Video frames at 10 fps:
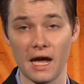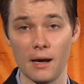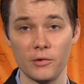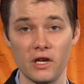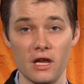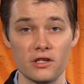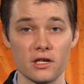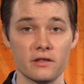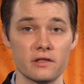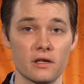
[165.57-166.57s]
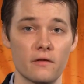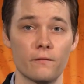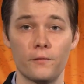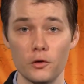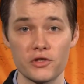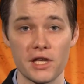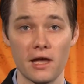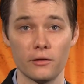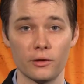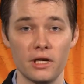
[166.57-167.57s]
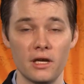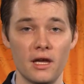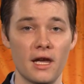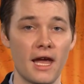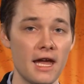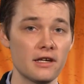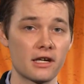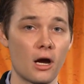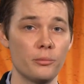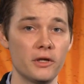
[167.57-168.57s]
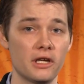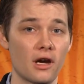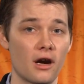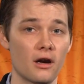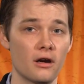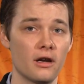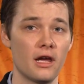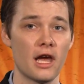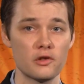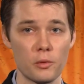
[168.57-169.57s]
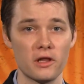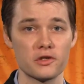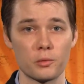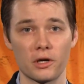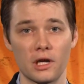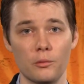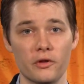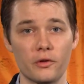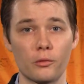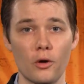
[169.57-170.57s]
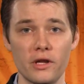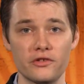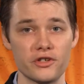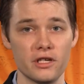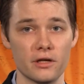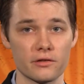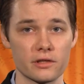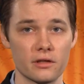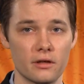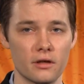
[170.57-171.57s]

accommodations, full salary, and a company car, as well as working with the road engineers.